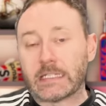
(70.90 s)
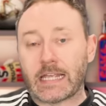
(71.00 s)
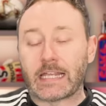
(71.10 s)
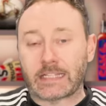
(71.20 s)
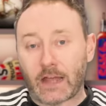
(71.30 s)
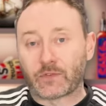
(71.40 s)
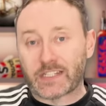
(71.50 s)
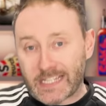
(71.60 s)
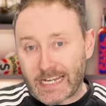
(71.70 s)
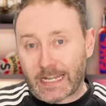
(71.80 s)
test after
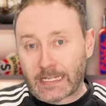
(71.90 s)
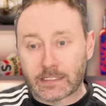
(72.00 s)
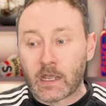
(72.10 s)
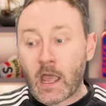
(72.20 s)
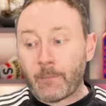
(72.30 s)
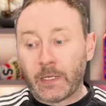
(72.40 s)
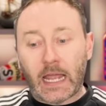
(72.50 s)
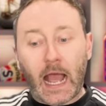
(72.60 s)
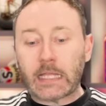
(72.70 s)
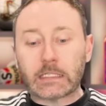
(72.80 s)
seeing it. But it
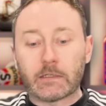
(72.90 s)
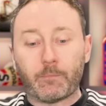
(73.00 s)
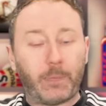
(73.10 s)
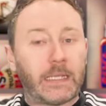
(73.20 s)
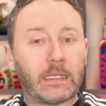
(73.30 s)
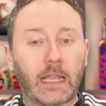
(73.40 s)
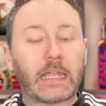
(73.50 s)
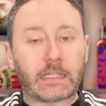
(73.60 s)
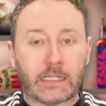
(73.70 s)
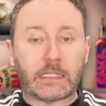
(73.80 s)
hasn't been
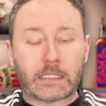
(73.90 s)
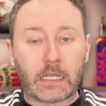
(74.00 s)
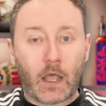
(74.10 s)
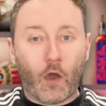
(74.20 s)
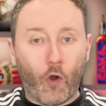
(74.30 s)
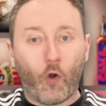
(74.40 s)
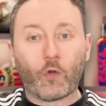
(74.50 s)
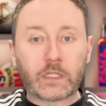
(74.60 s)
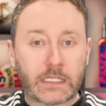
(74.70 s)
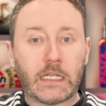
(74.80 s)
like this
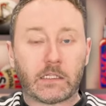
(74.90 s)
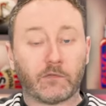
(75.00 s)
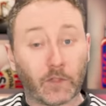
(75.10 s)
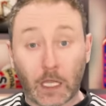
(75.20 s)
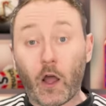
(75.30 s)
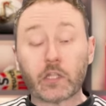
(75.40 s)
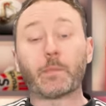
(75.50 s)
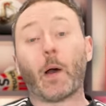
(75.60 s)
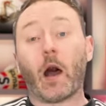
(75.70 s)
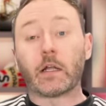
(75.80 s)
all season. For large
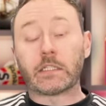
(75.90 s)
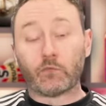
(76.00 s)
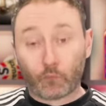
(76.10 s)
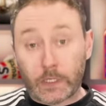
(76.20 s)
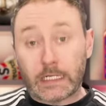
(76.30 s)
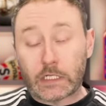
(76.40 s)
parts, he really